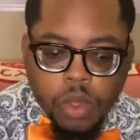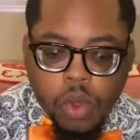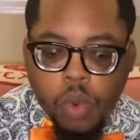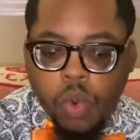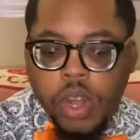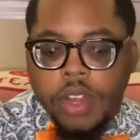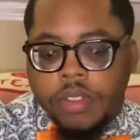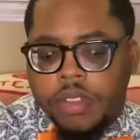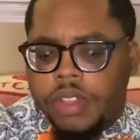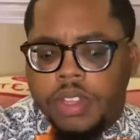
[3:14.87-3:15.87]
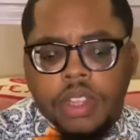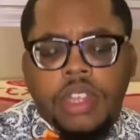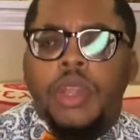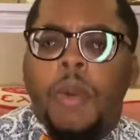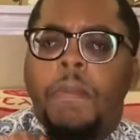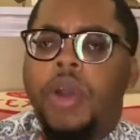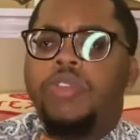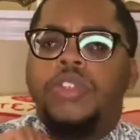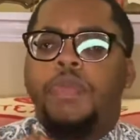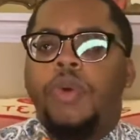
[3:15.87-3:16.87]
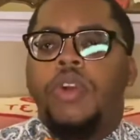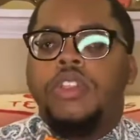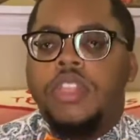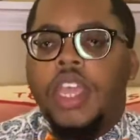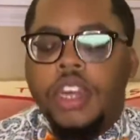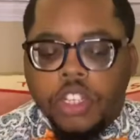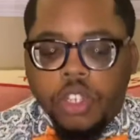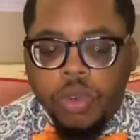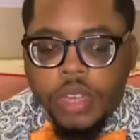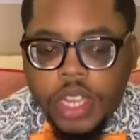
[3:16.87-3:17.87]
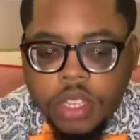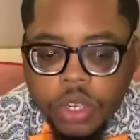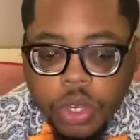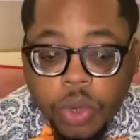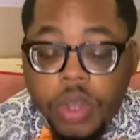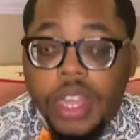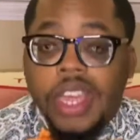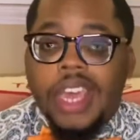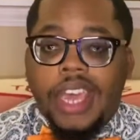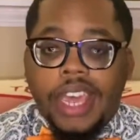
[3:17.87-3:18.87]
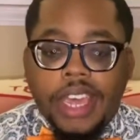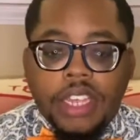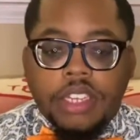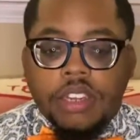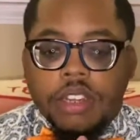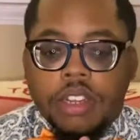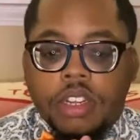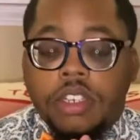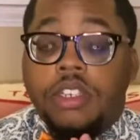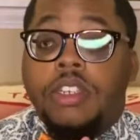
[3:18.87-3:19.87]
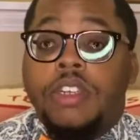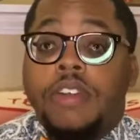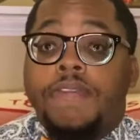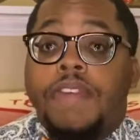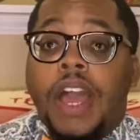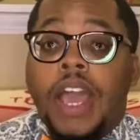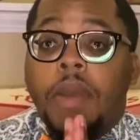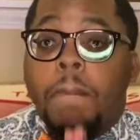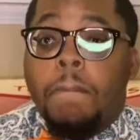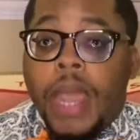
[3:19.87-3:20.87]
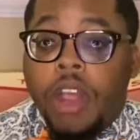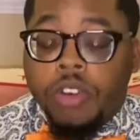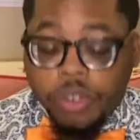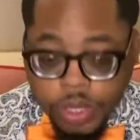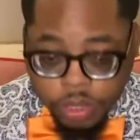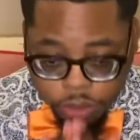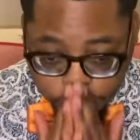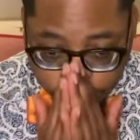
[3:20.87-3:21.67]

One, the most important thing that you need to do is to define boundaries.